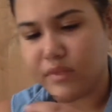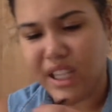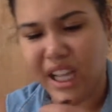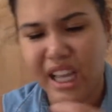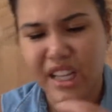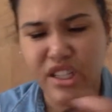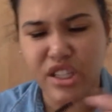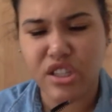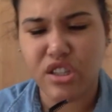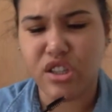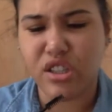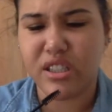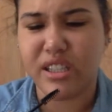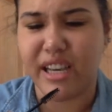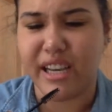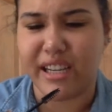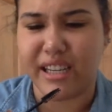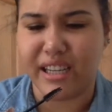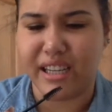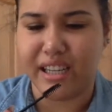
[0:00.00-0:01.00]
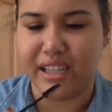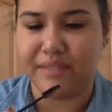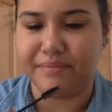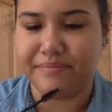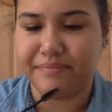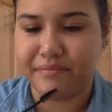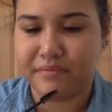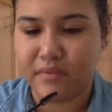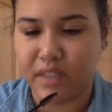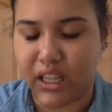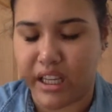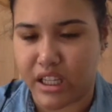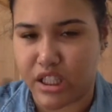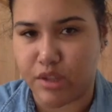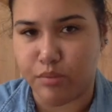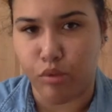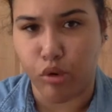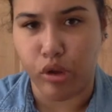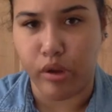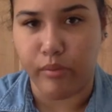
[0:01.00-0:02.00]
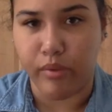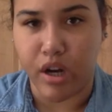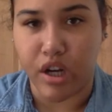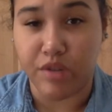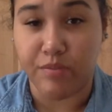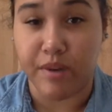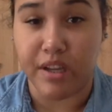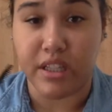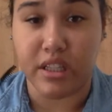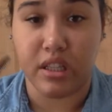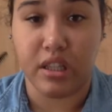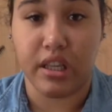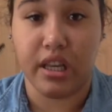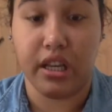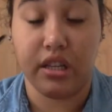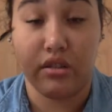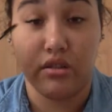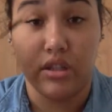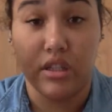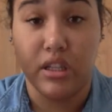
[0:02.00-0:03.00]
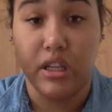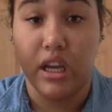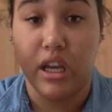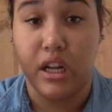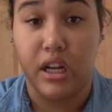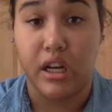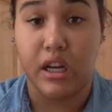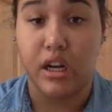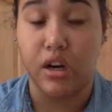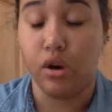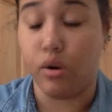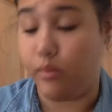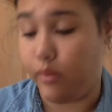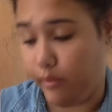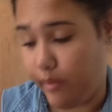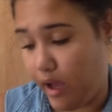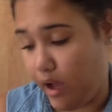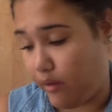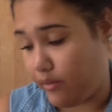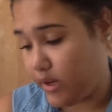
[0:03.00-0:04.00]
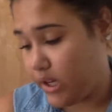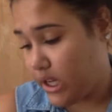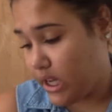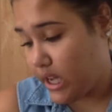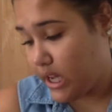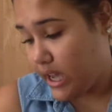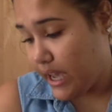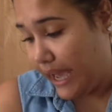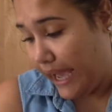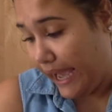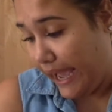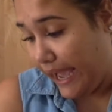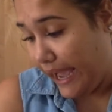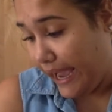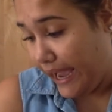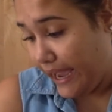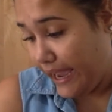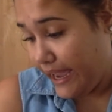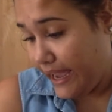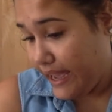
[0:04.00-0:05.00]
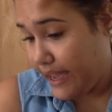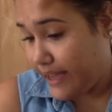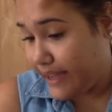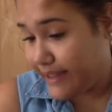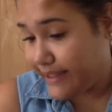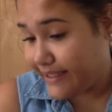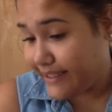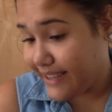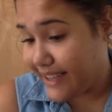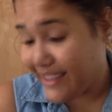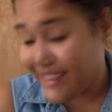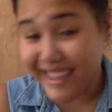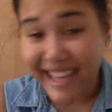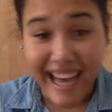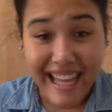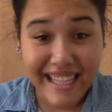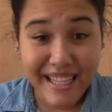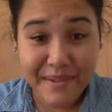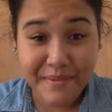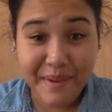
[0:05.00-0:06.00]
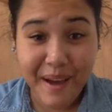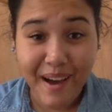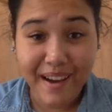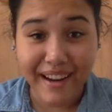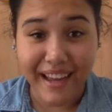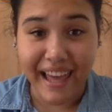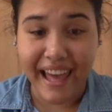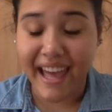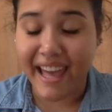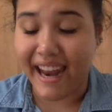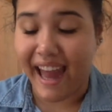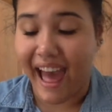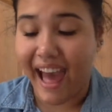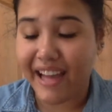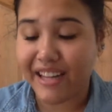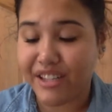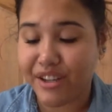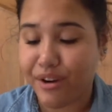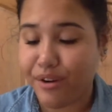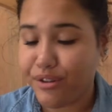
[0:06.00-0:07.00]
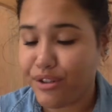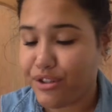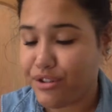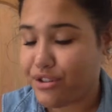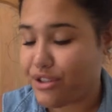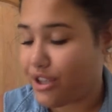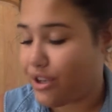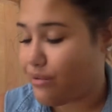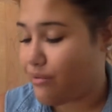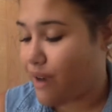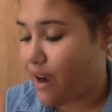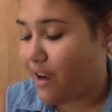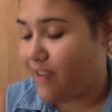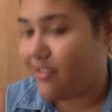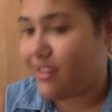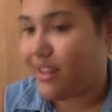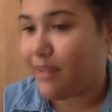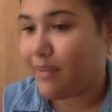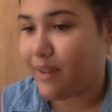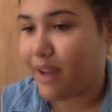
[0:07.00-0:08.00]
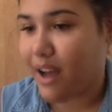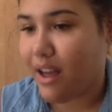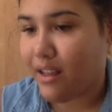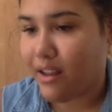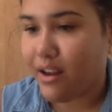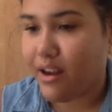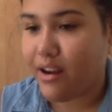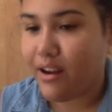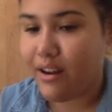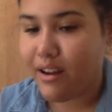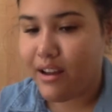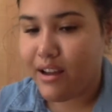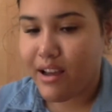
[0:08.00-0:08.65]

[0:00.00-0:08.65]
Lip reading: It just looks like a spoolie brush basically, and you just kind of comb them out. And that's about it. I don't usually wear lip color.